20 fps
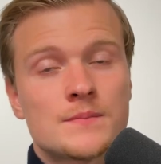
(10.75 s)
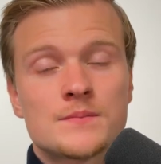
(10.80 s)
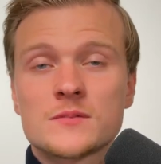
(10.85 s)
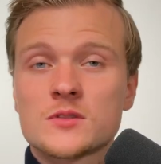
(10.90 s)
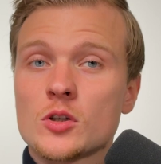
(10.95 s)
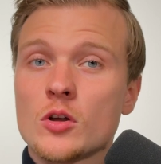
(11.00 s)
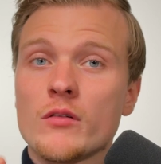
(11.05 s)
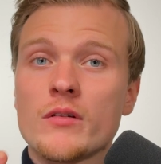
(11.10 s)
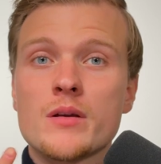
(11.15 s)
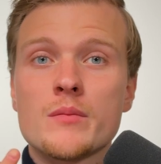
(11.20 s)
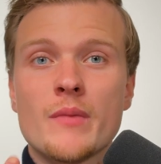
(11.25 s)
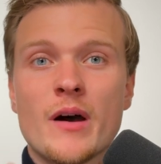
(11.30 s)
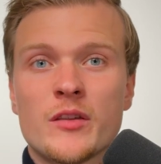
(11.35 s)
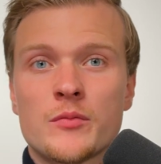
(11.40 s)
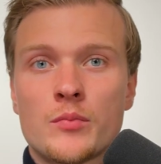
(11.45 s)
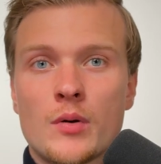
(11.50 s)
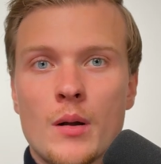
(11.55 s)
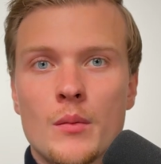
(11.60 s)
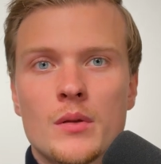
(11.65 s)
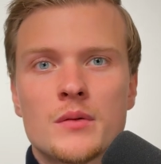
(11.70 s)
solving math
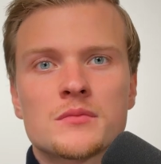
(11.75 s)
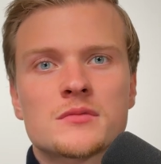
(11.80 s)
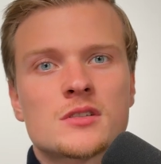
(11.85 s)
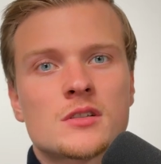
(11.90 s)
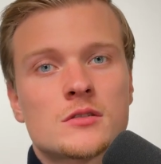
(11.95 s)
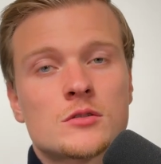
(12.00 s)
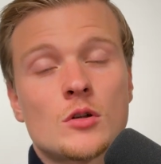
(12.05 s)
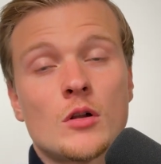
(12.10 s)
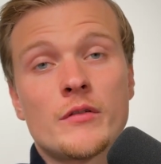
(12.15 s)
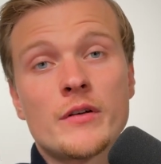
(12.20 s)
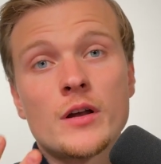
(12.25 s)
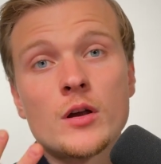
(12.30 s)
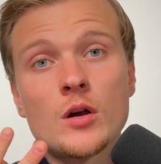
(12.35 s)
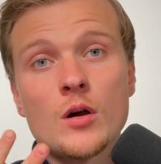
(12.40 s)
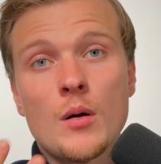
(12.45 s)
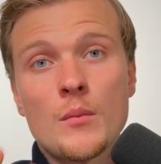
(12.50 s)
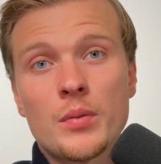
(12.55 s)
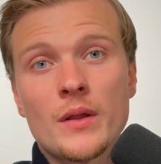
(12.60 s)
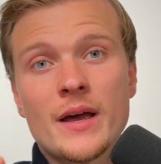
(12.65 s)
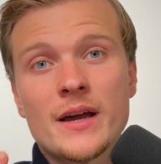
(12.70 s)
problems, solving
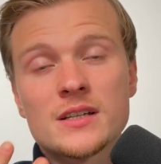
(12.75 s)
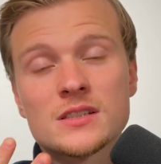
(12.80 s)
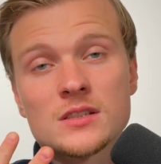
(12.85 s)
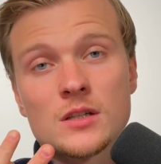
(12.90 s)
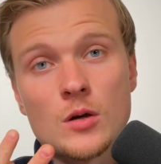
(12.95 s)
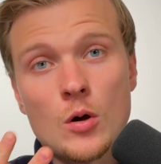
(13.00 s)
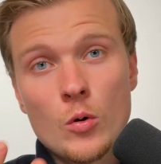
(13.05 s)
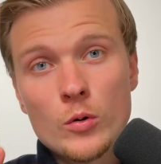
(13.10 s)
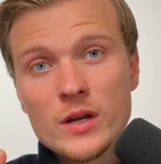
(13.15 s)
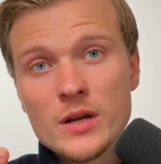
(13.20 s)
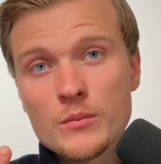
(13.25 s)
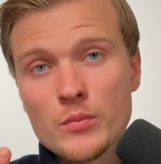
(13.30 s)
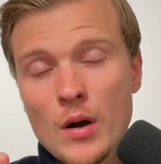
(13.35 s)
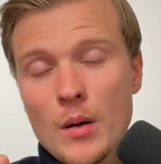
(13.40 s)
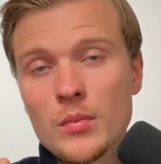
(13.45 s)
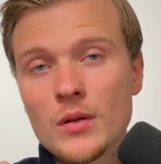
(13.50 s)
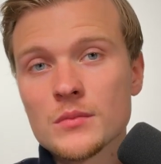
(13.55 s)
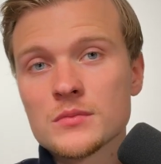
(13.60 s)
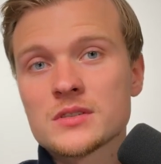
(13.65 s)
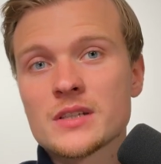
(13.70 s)
complex coding
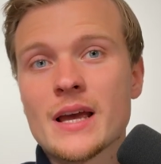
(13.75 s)
problems,